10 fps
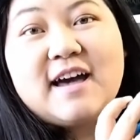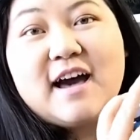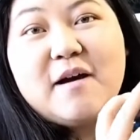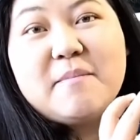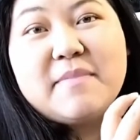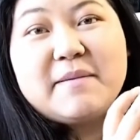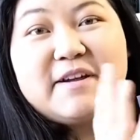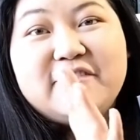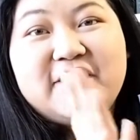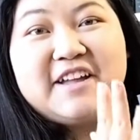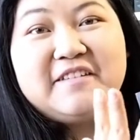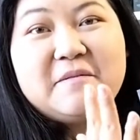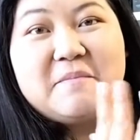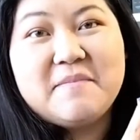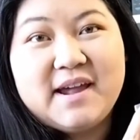by my friend
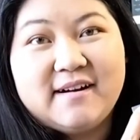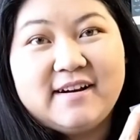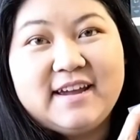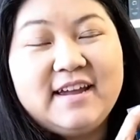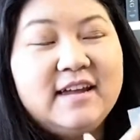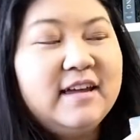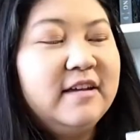Mary.